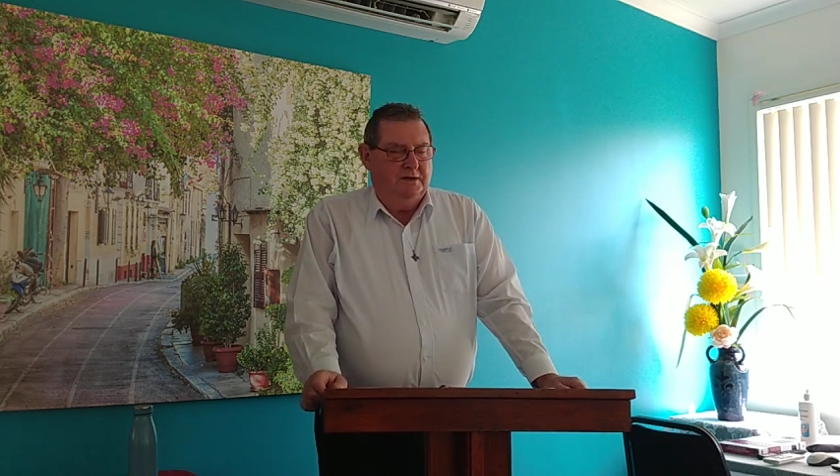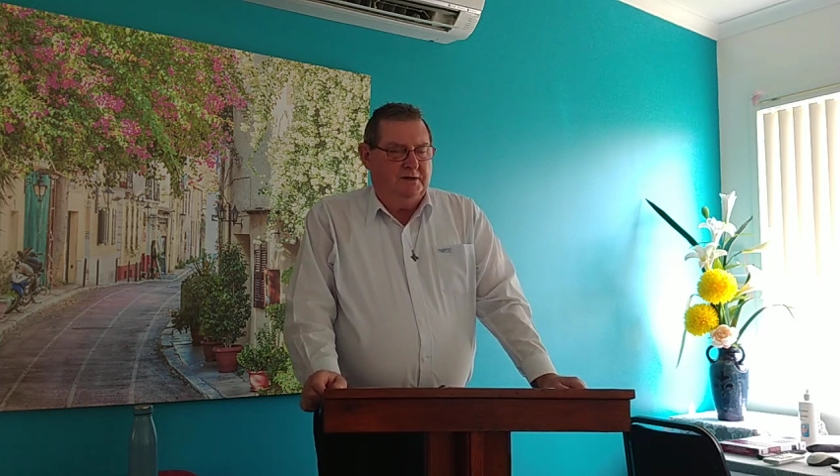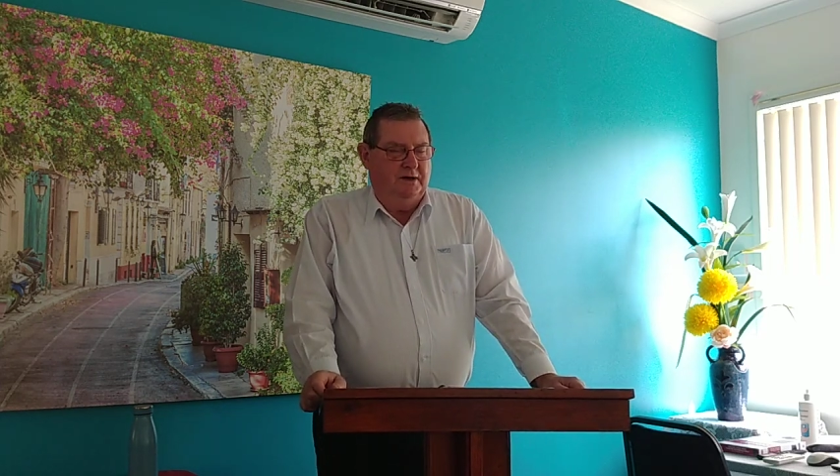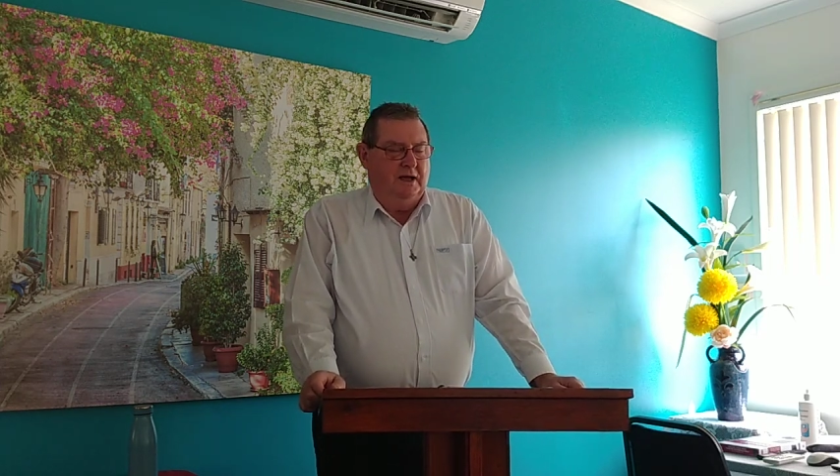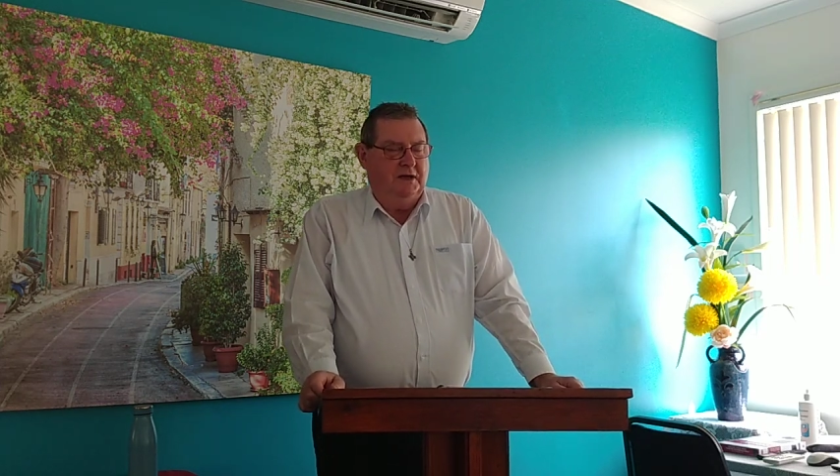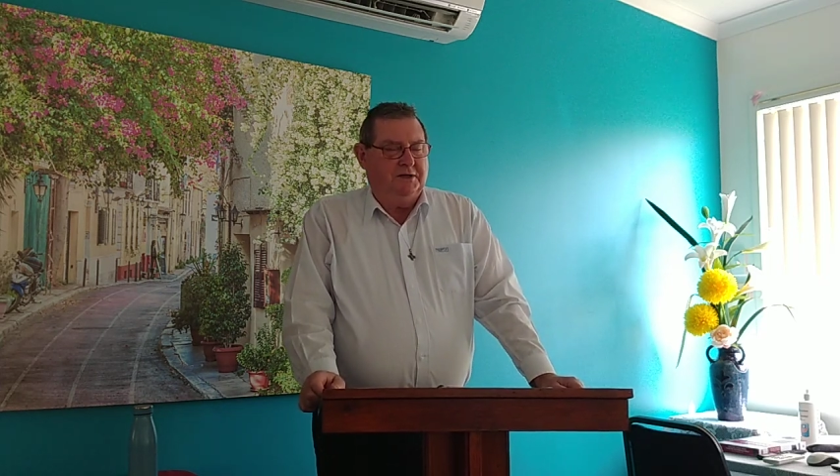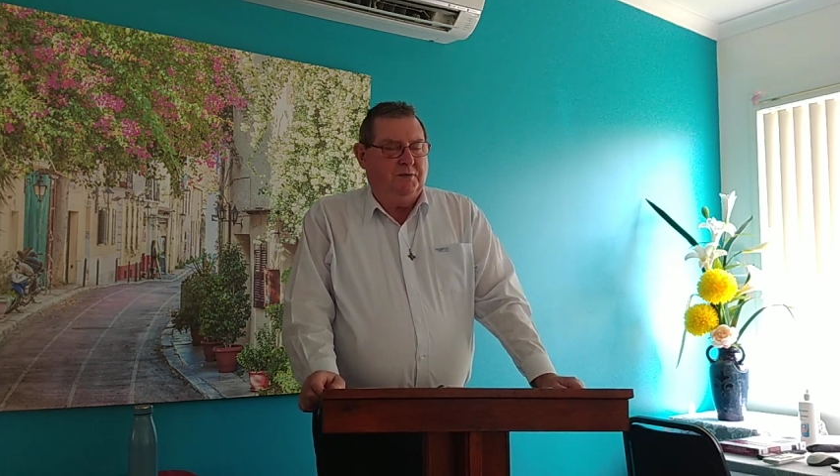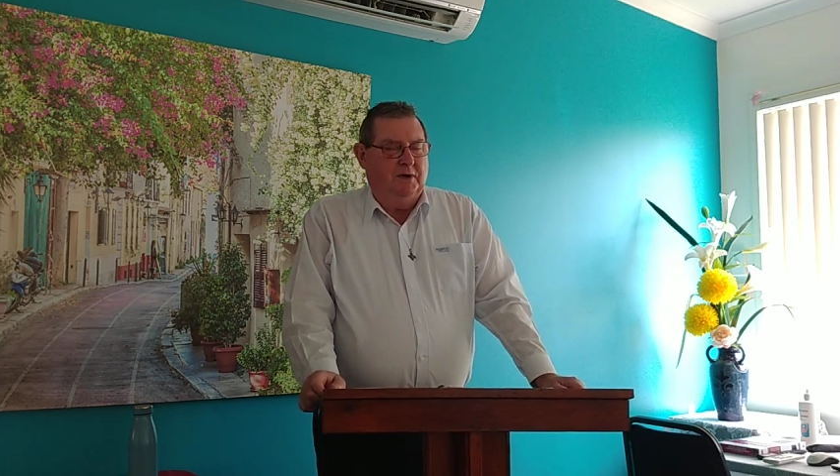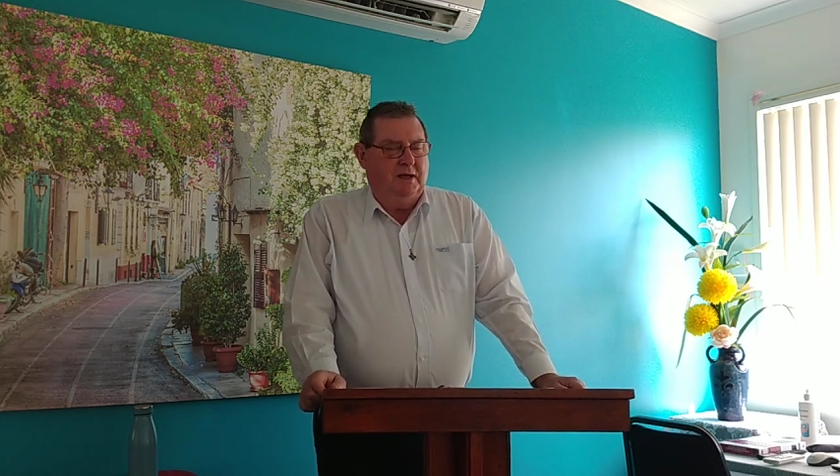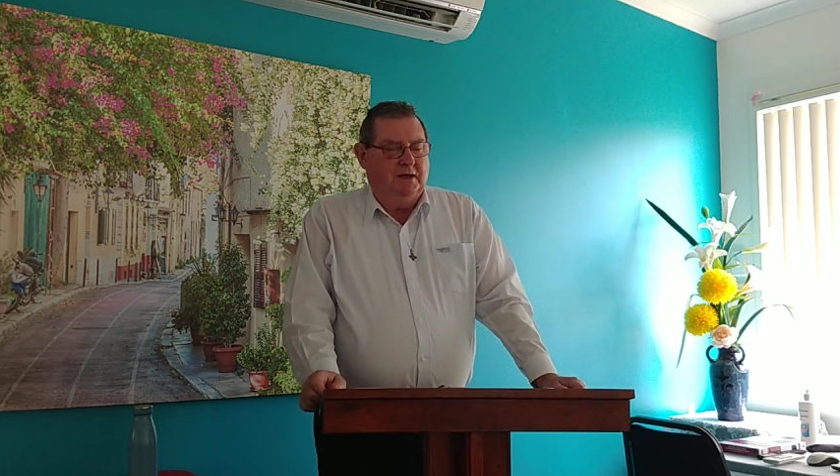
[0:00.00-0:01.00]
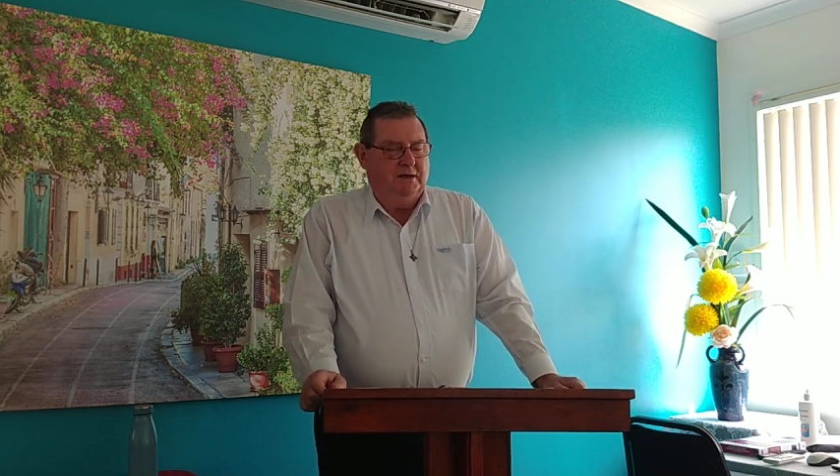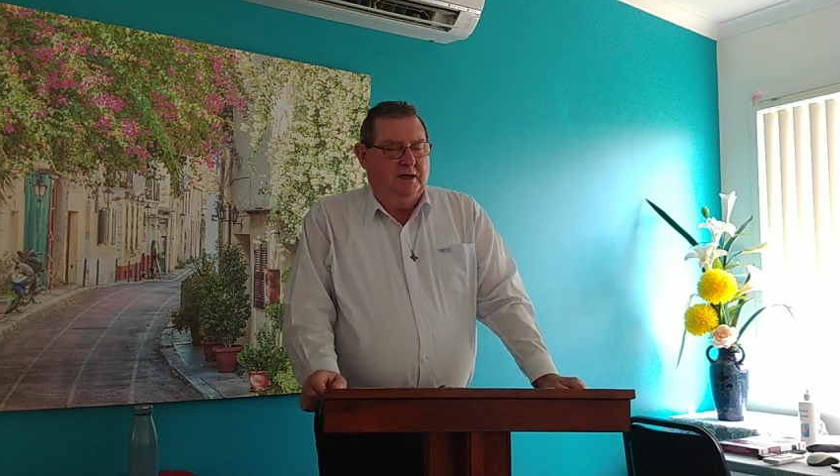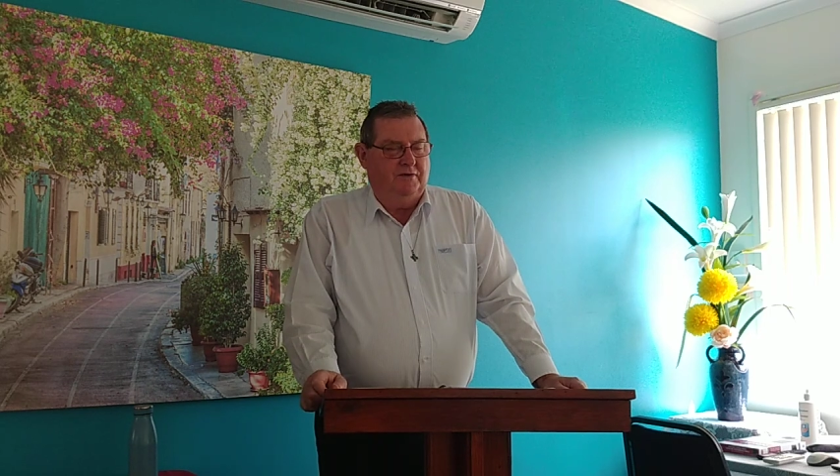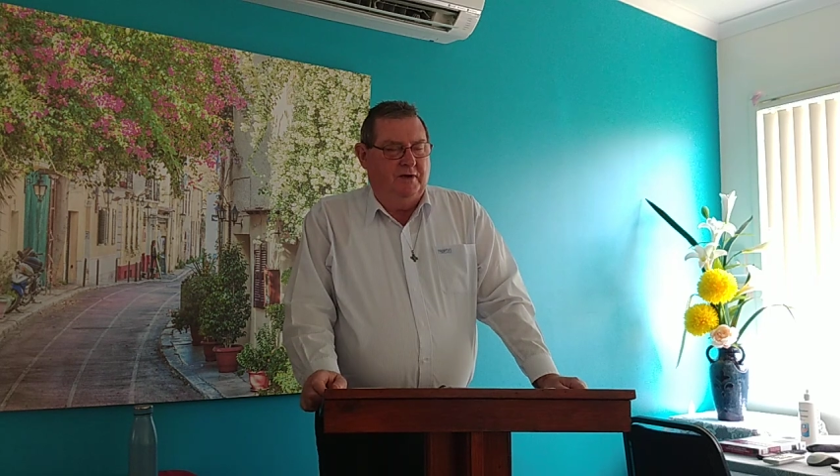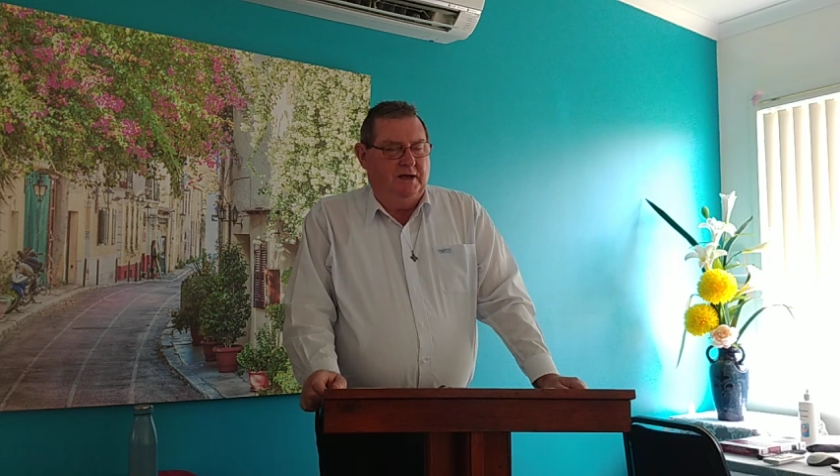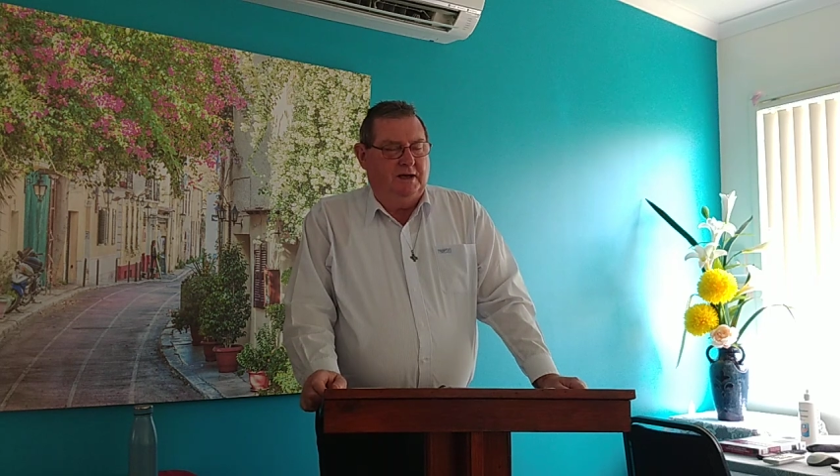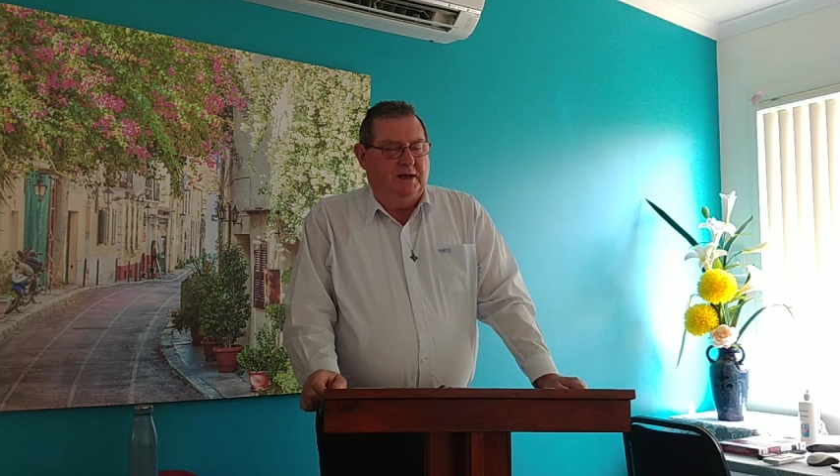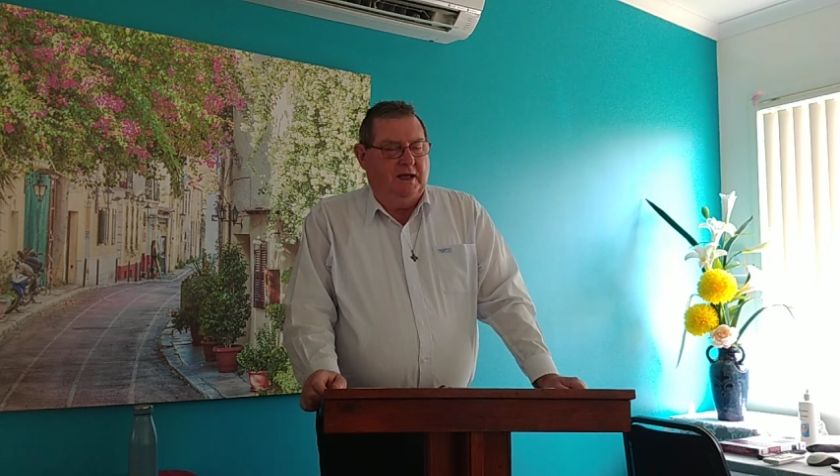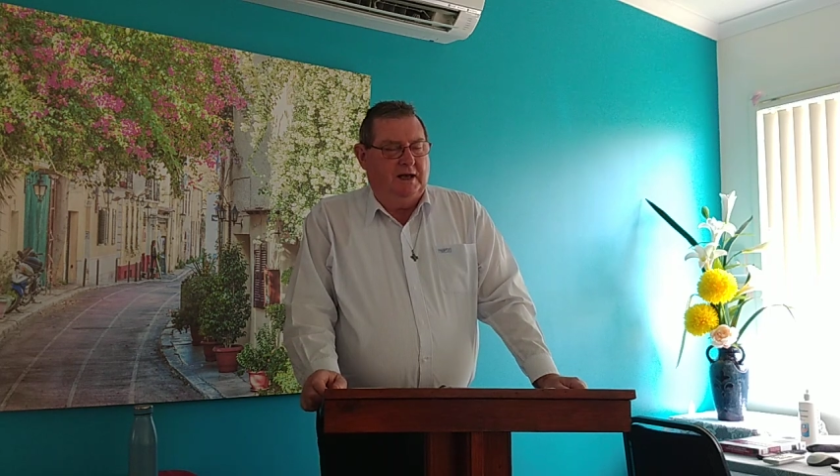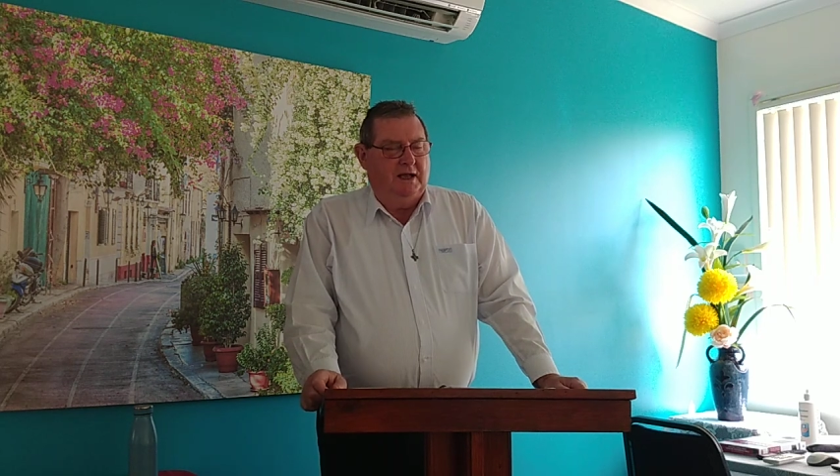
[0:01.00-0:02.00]
So now, as we get ready
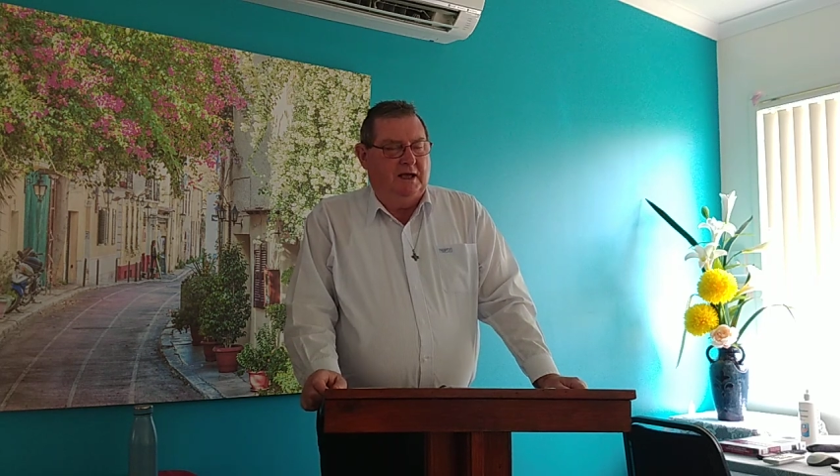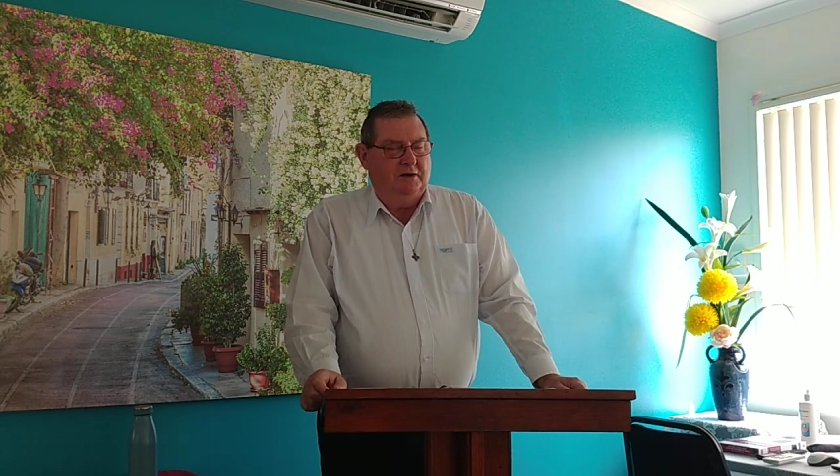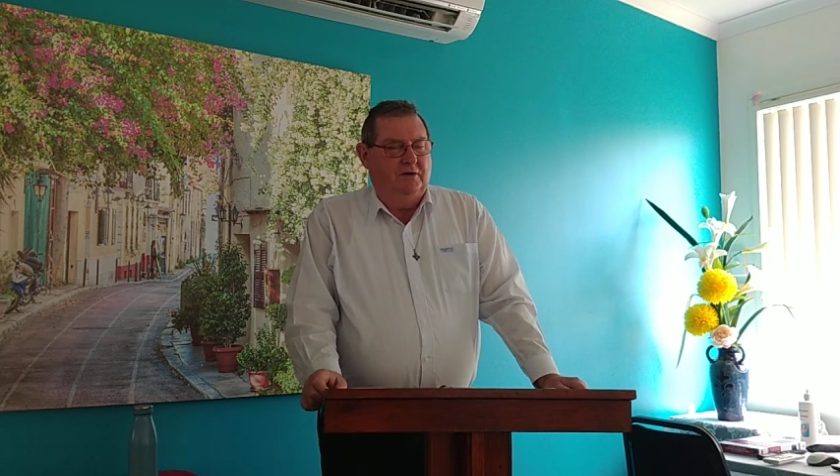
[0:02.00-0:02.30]
to head out,